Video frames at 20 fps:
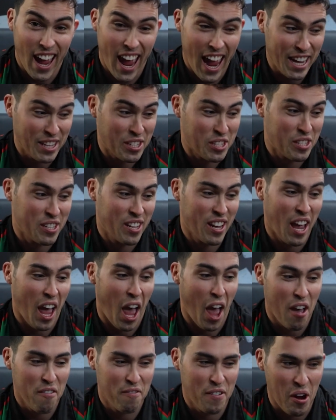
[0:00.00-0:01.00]
It's
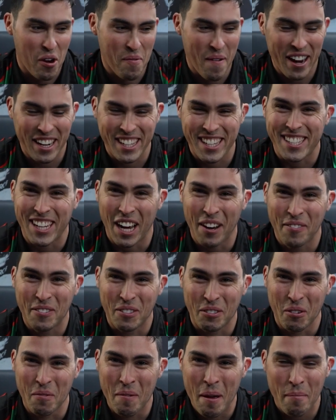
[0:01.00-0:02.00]
a fair amount of stuff
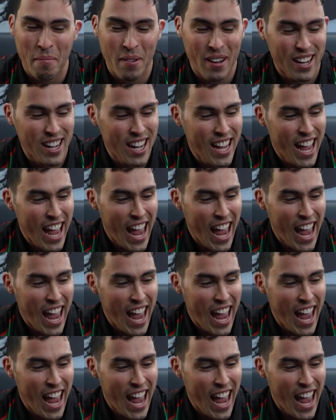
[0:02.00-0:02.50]
to remember,